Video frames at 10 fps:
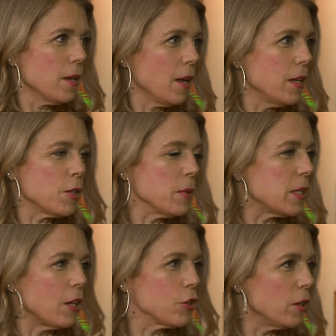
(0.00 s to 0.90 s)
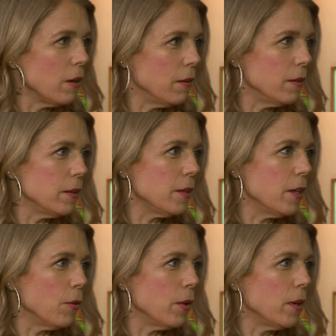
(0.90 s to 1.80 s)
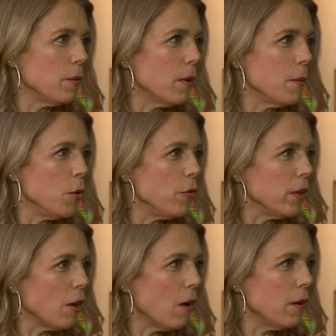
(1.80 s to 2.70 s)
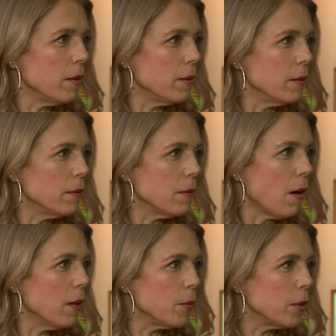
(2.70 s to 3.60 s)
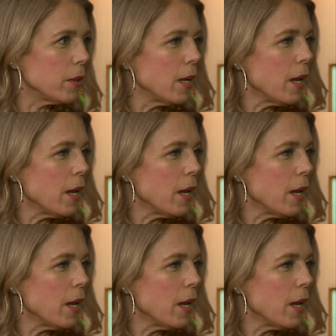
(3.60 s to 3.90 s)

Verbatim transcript: an intimate session on, you know, in a, a movie in the in Hollywood.